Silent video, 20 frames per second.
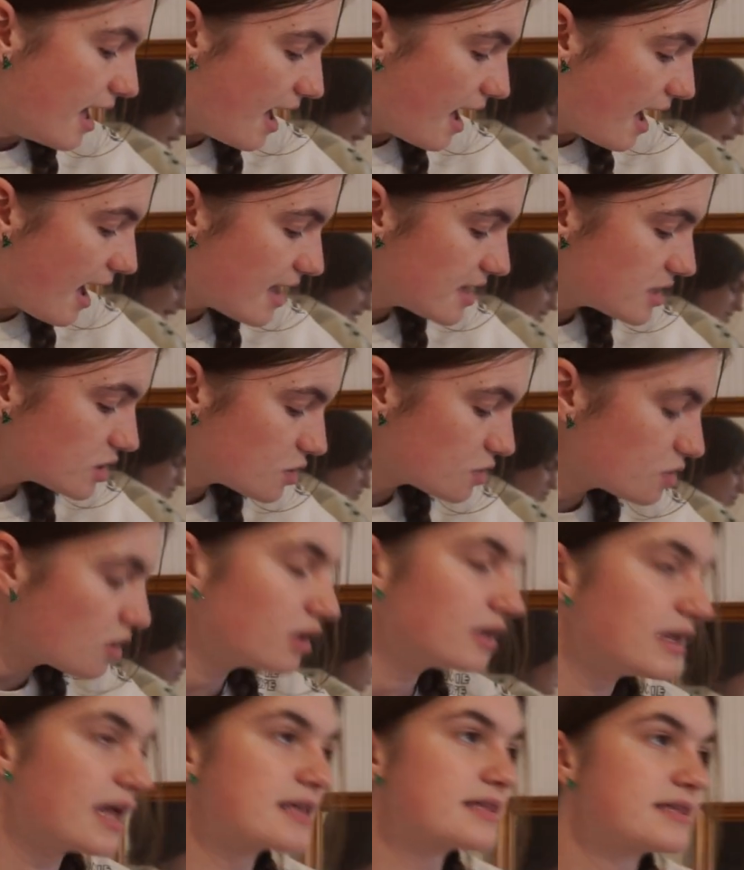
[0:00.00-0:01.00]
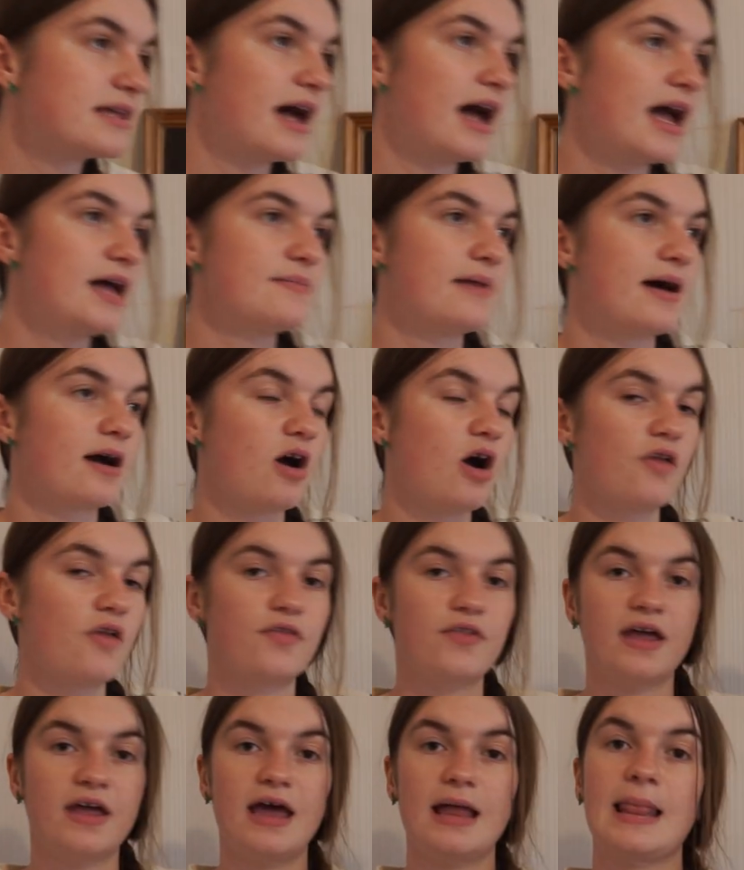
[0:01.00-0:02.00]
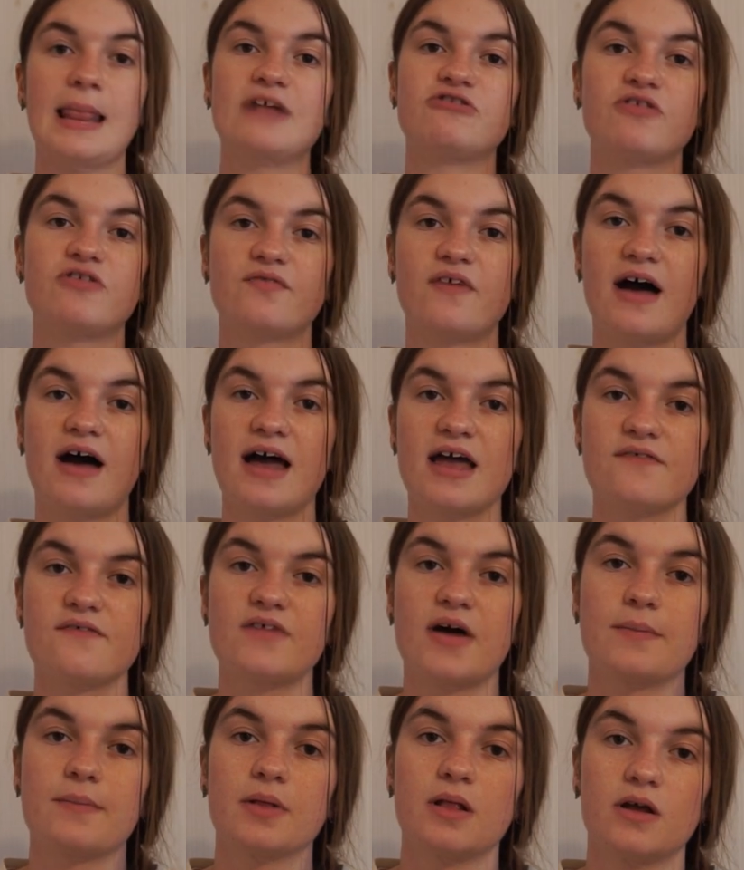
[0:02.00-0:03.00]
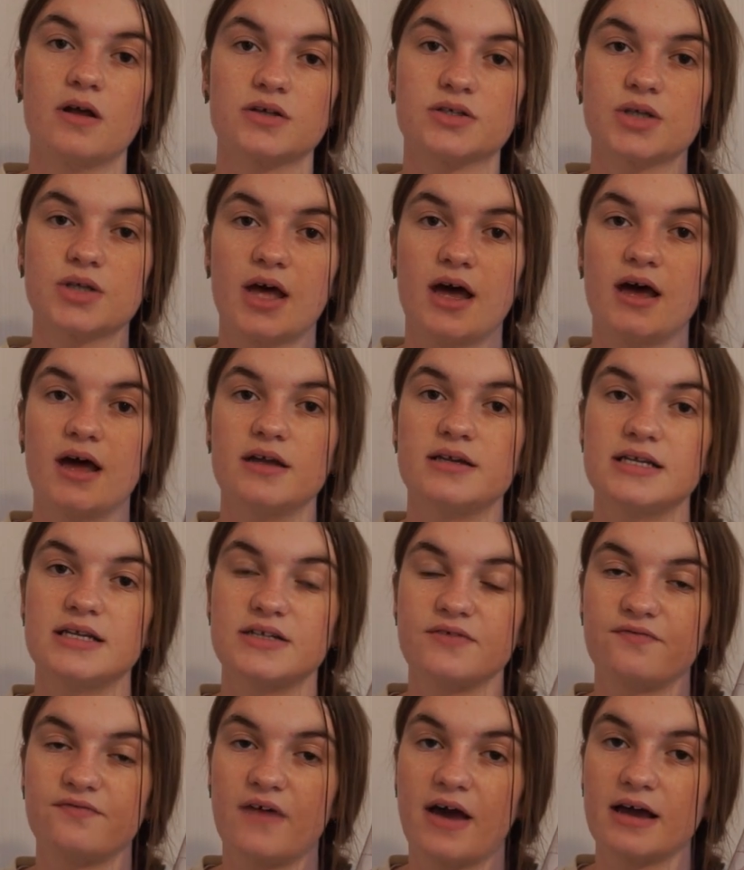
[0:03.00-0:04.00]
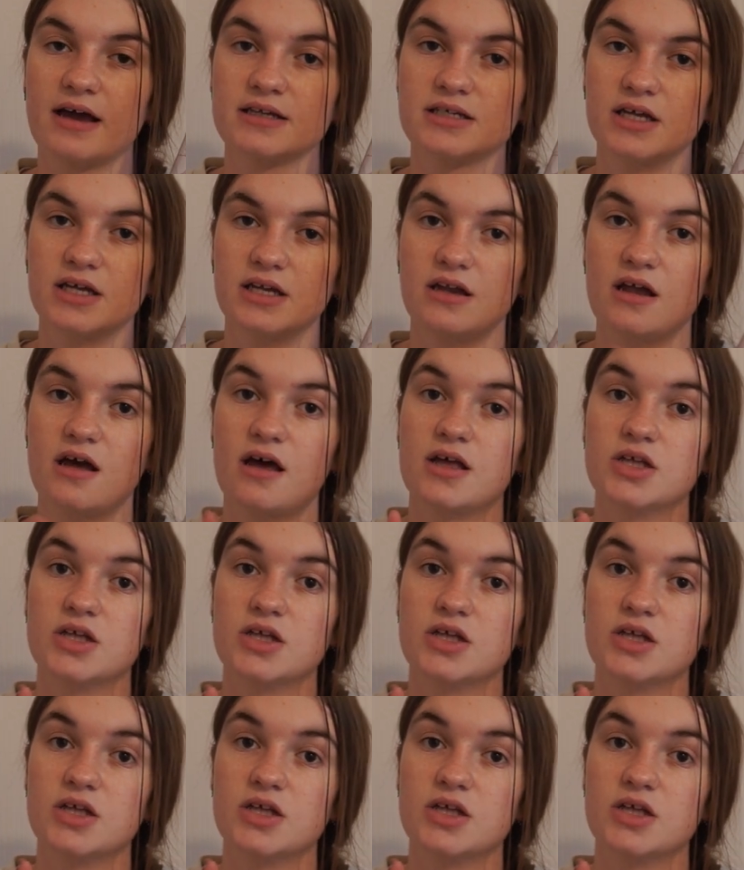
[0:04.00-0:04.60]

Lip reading: As you saw last time, I got the Electrify Fabulosa disinfectant